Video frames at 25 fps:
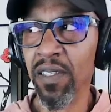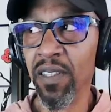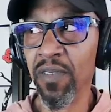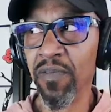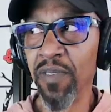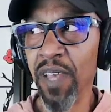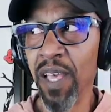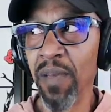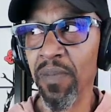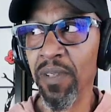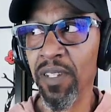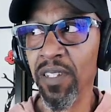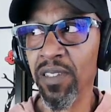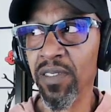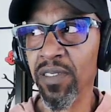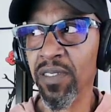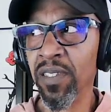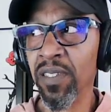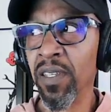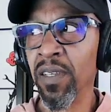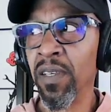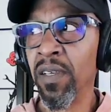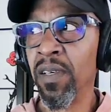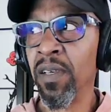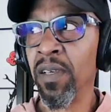It's fabulous.
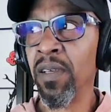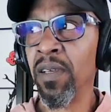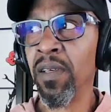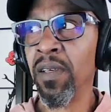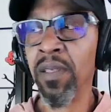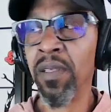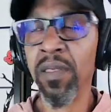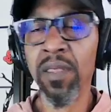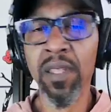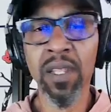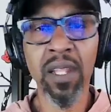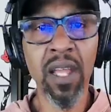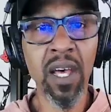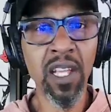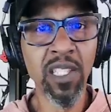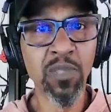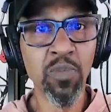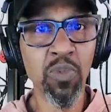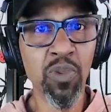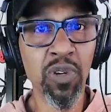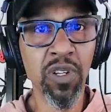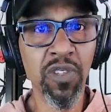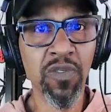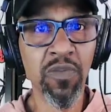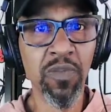The Lost
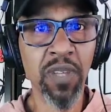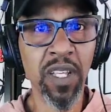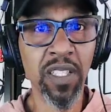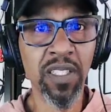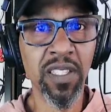Boys from